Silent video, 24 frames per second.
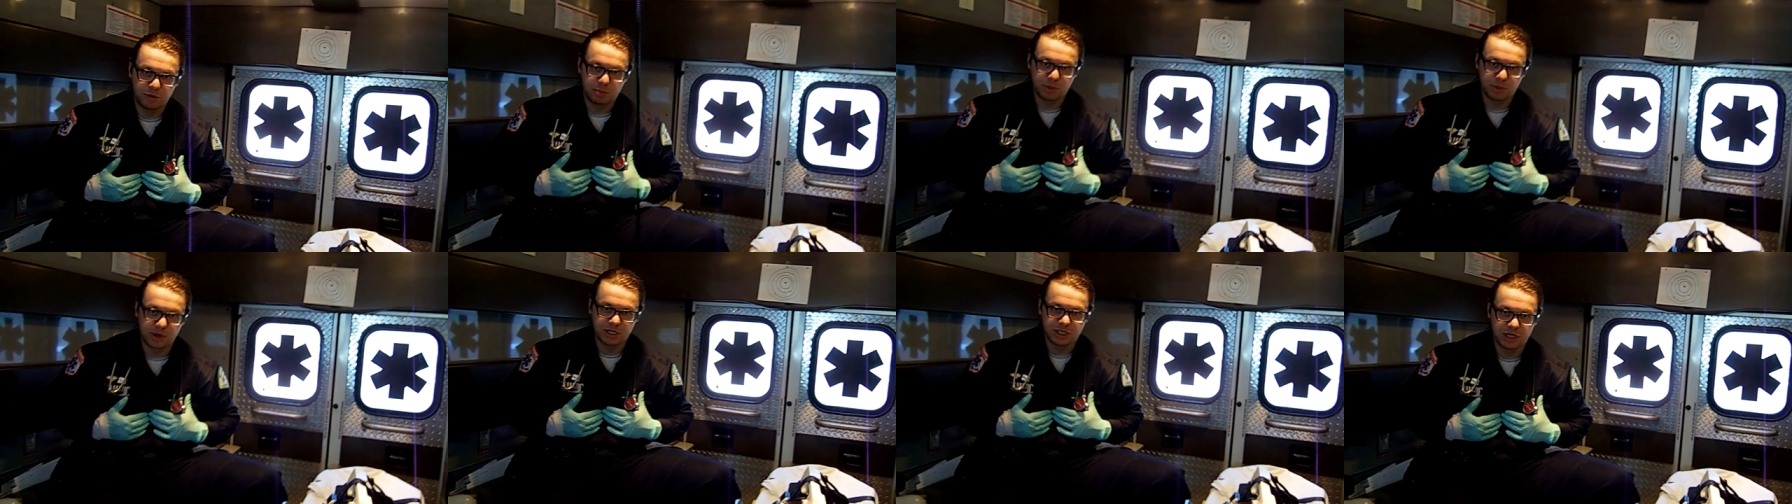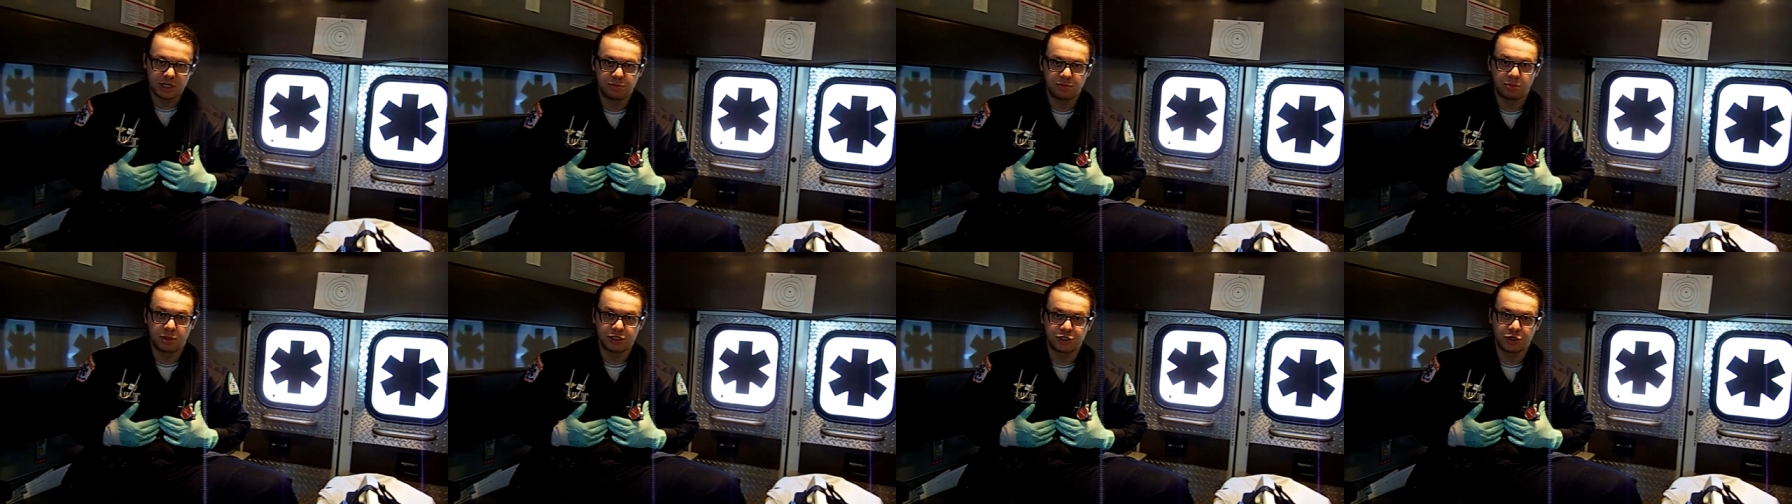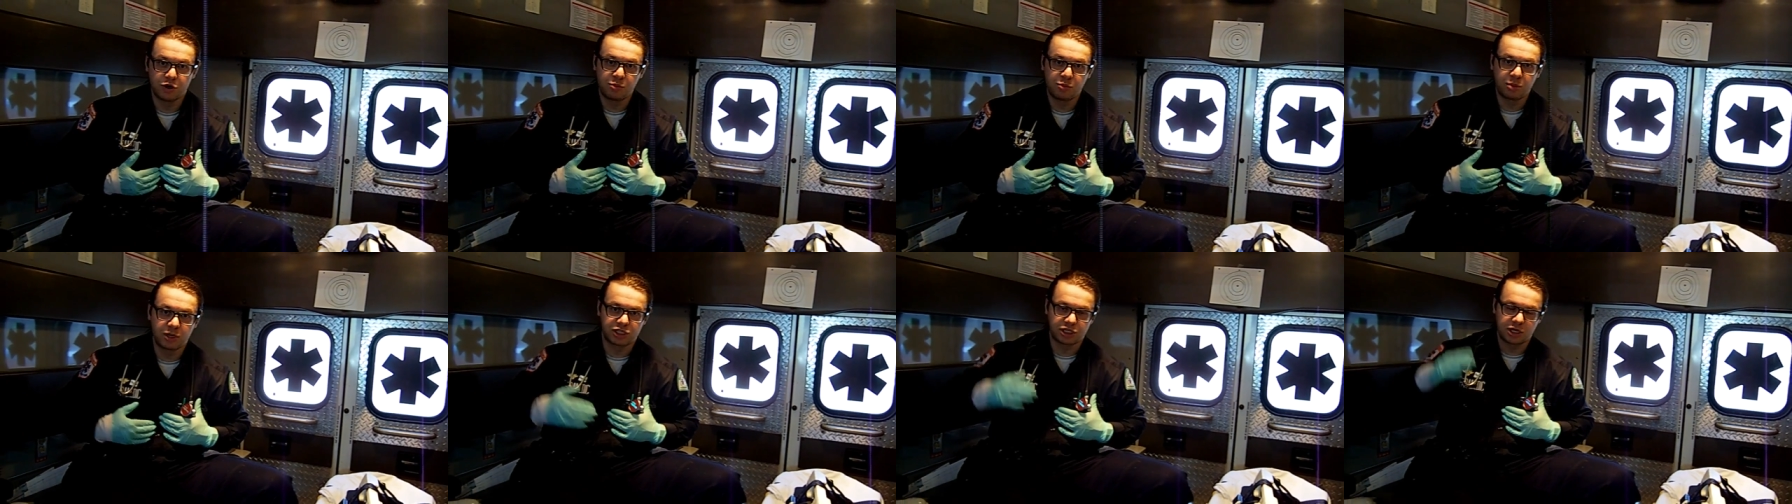pressure and plateau
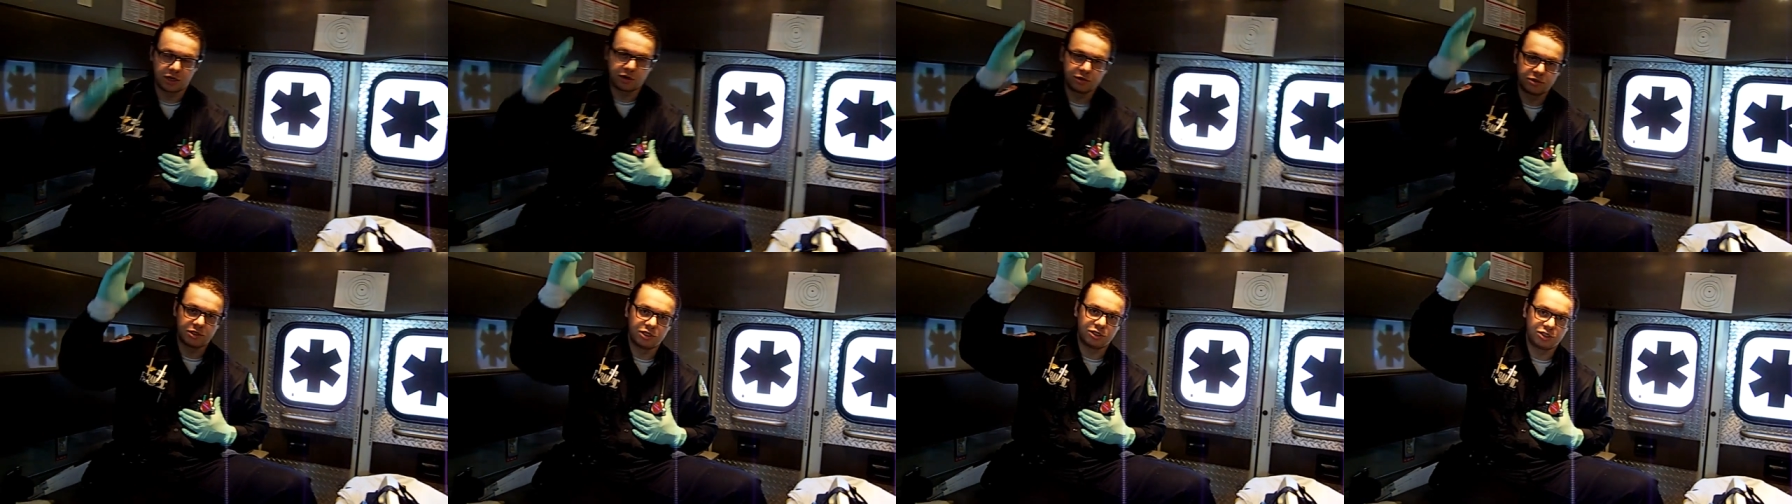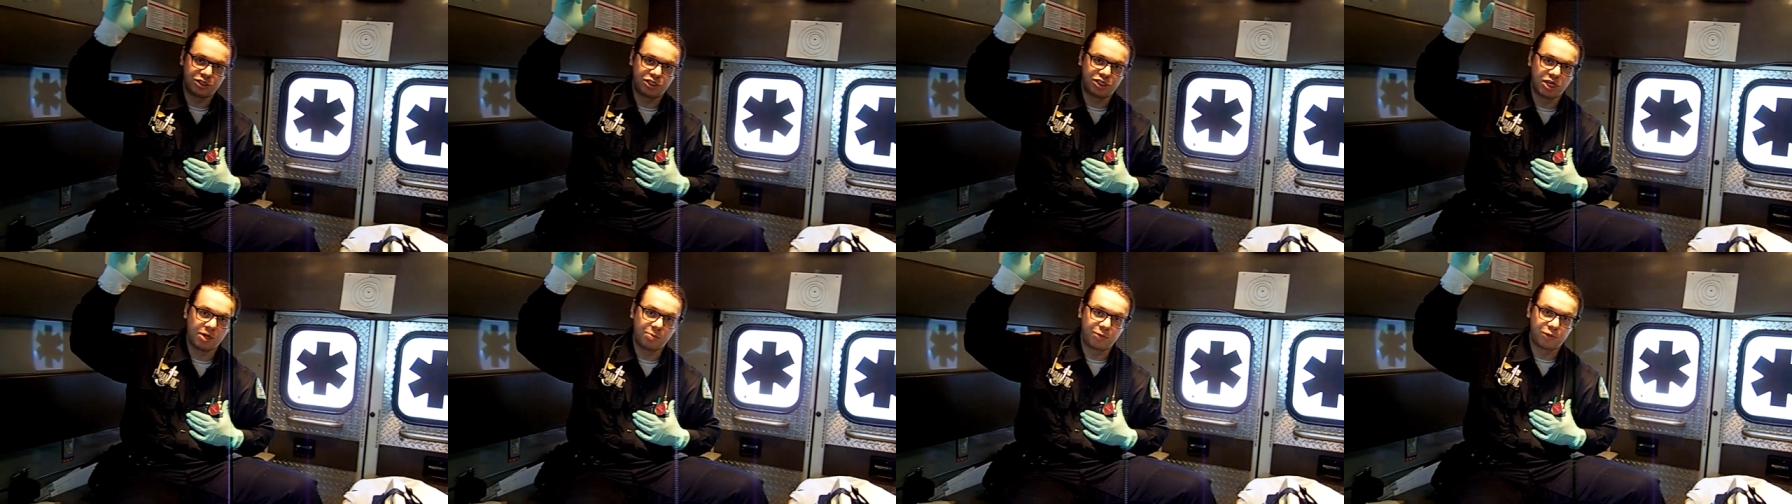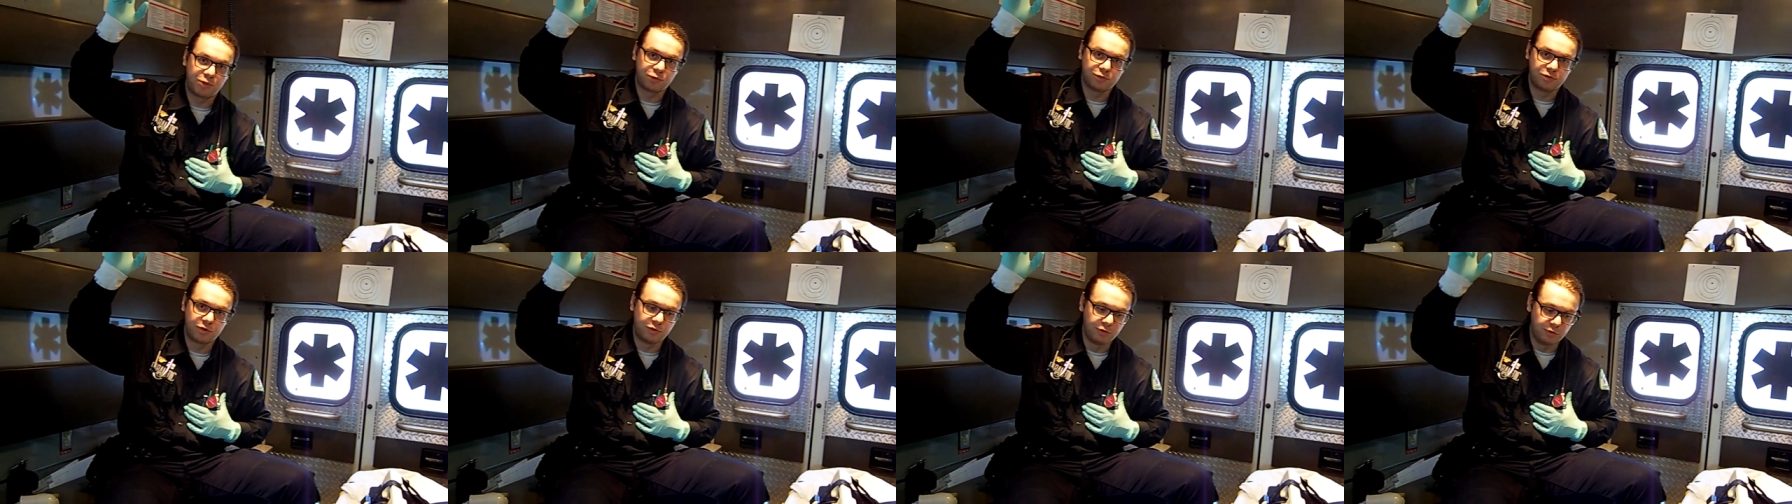pressure are gonna jump
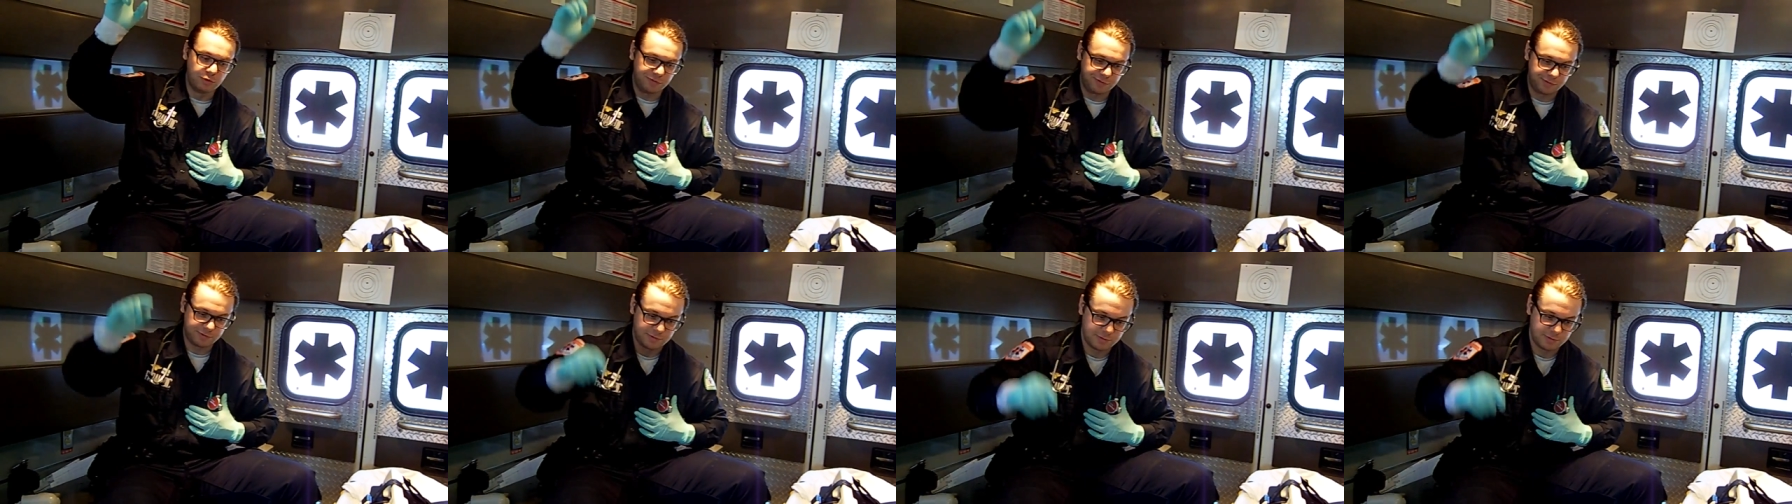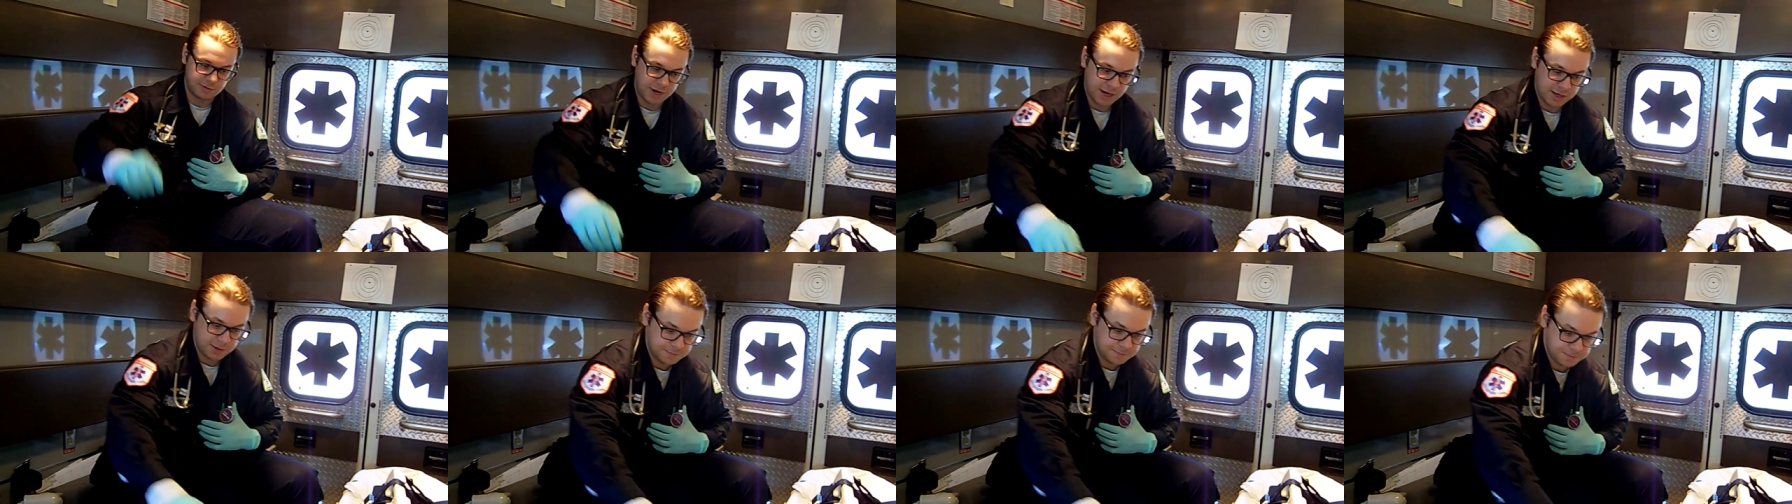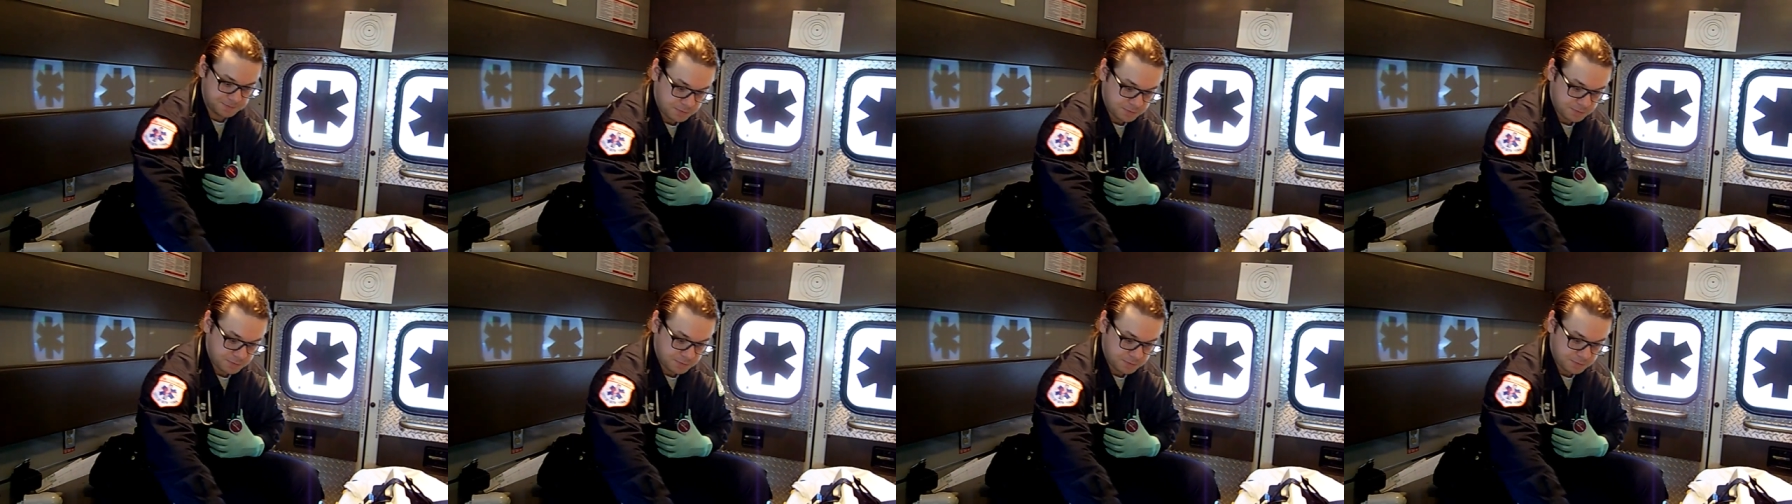through the roof, right?